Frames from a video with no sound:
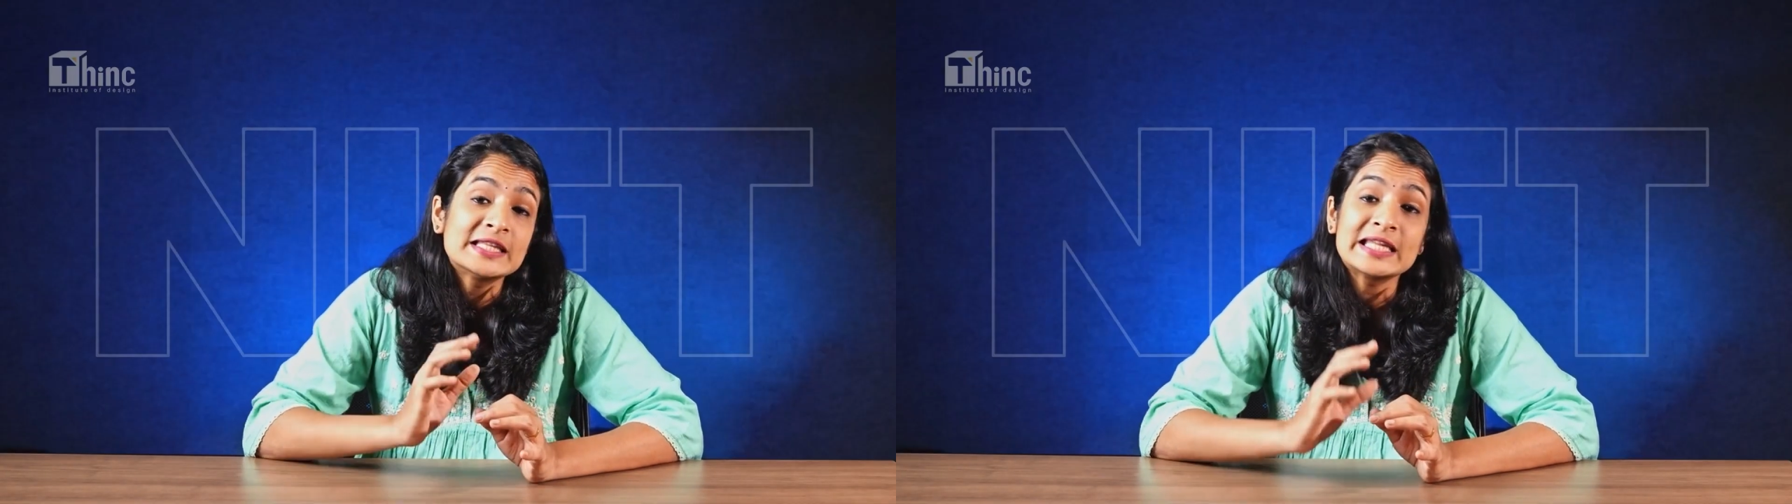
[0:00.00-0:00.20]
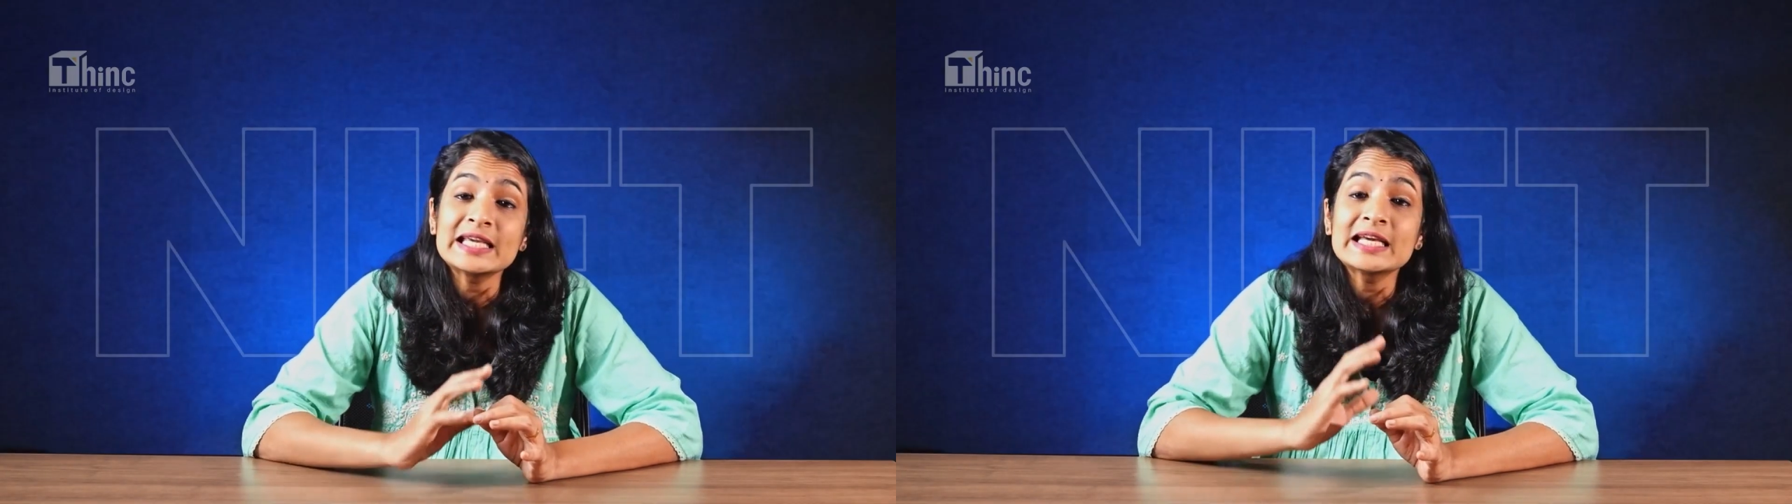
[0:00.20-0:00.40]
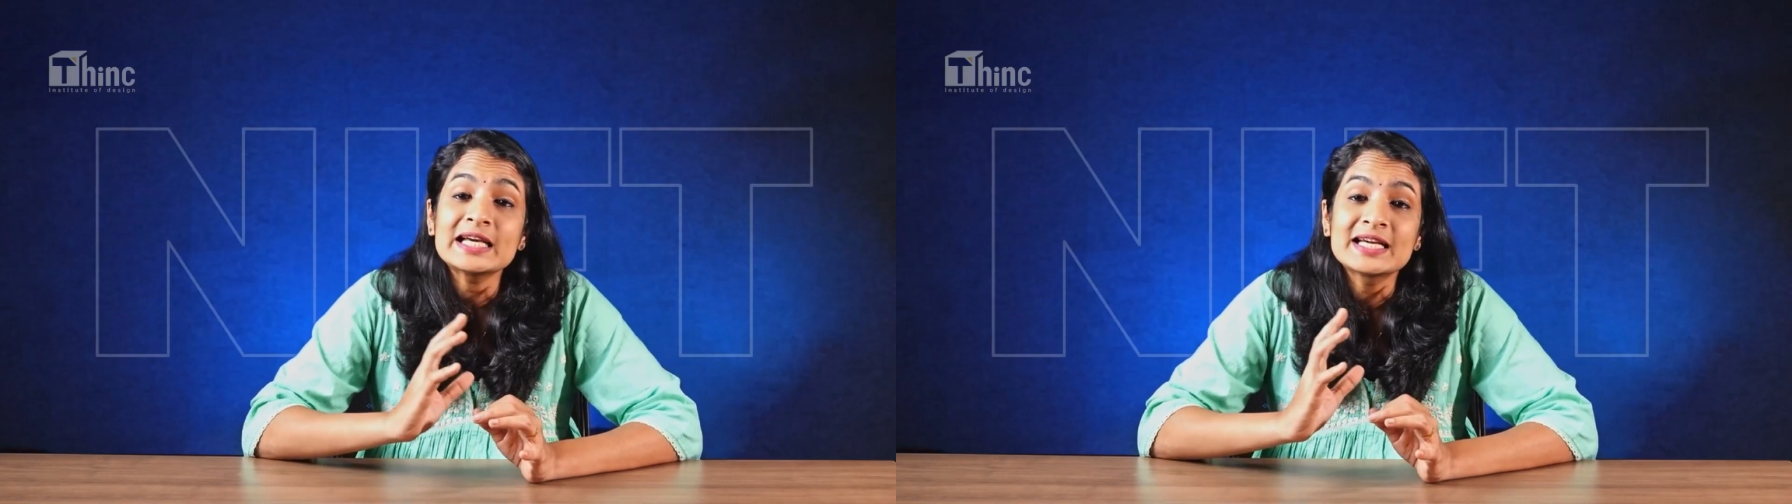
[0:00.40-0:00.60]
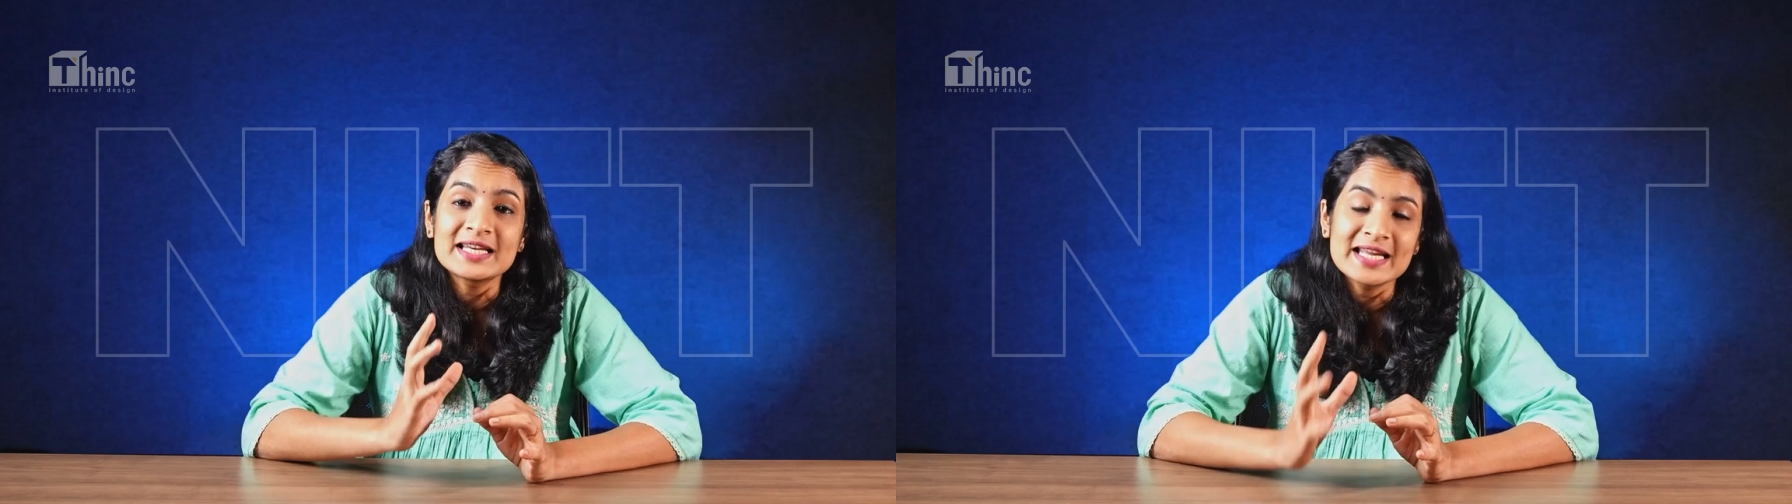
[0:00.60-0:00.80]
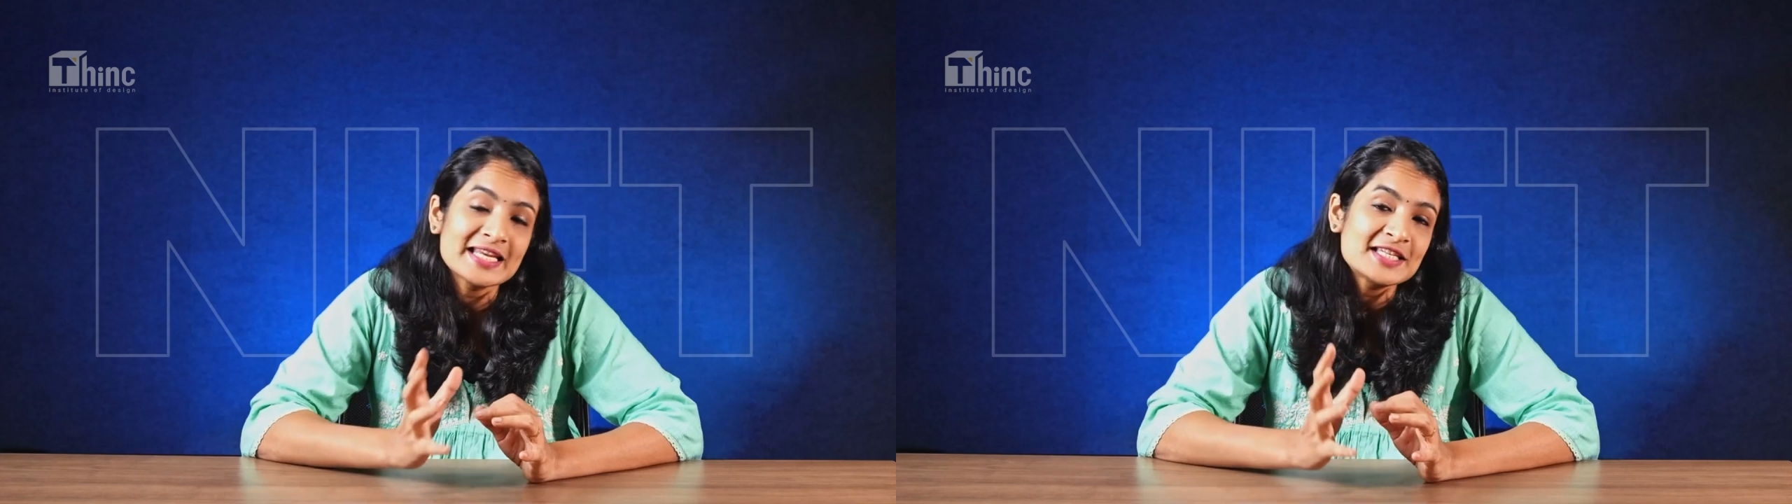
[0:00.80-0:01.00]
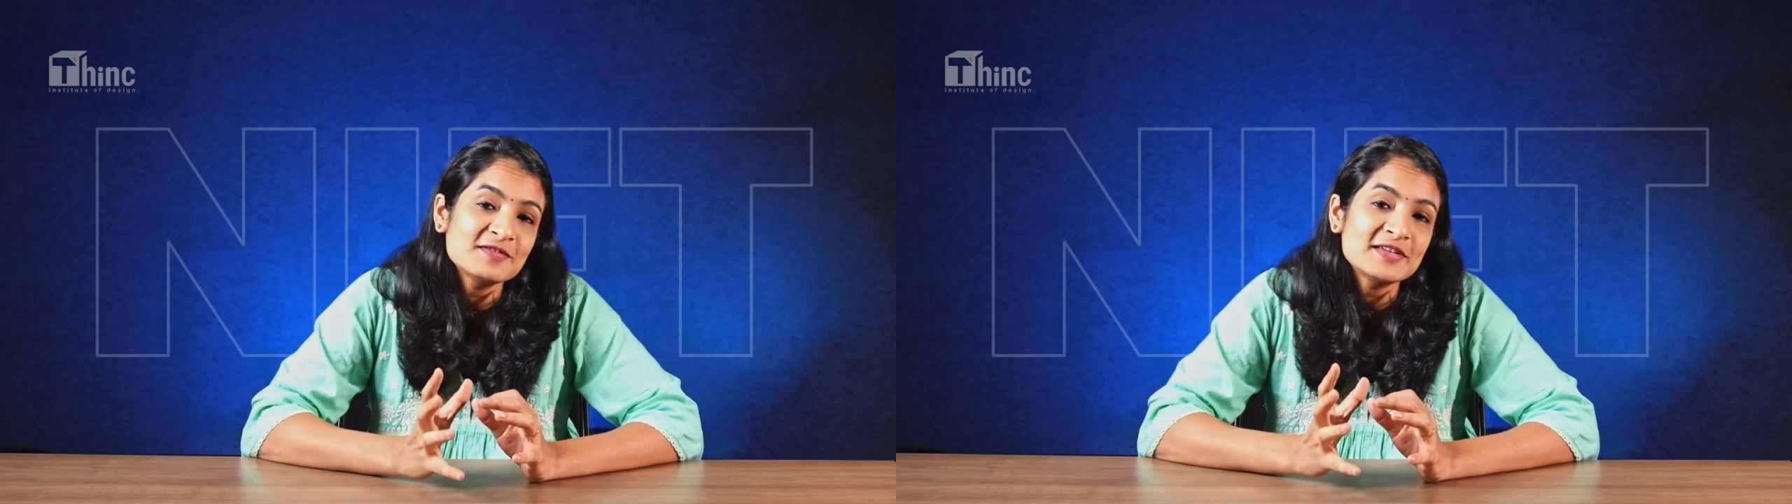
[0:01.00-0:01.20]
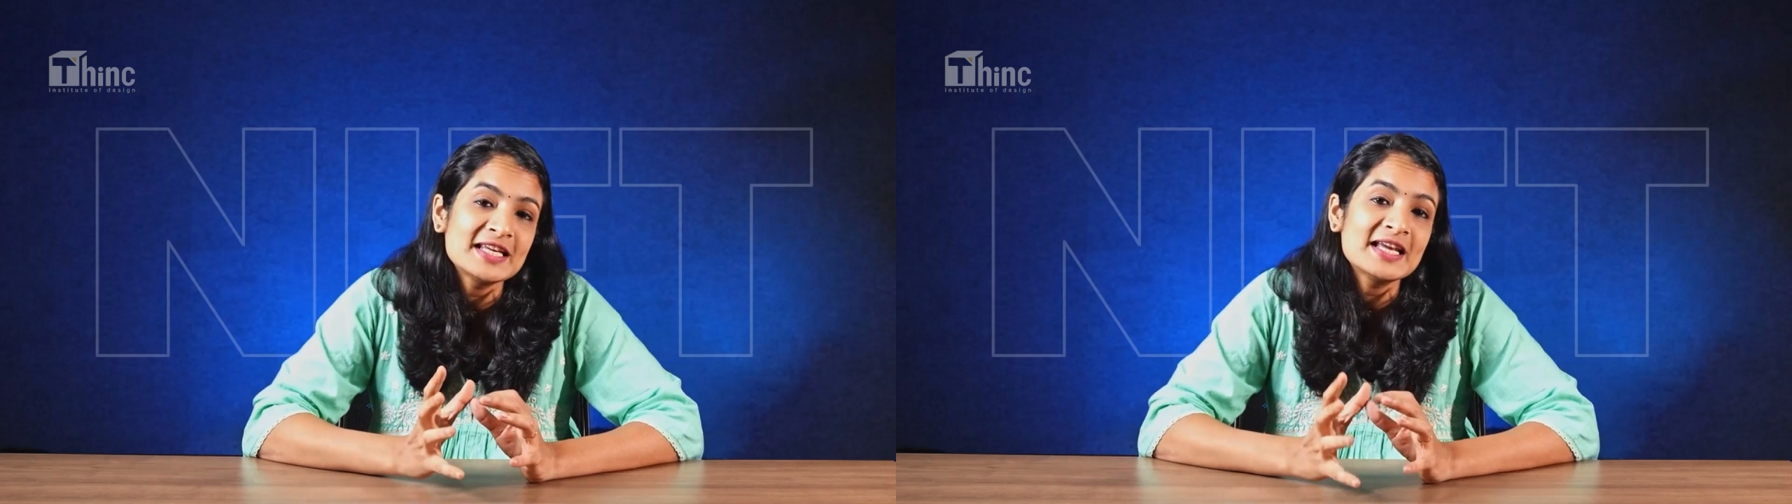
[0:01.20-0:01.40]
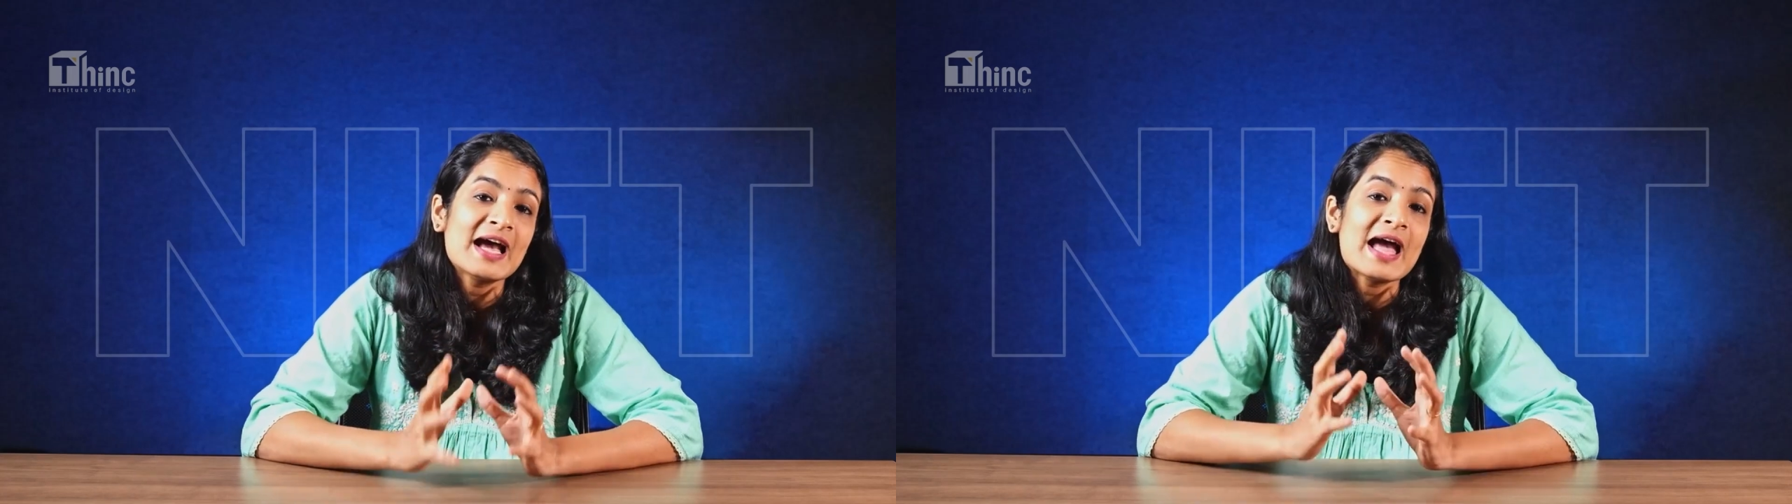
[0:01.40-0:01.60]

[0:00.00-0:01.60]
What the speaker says: think creatively,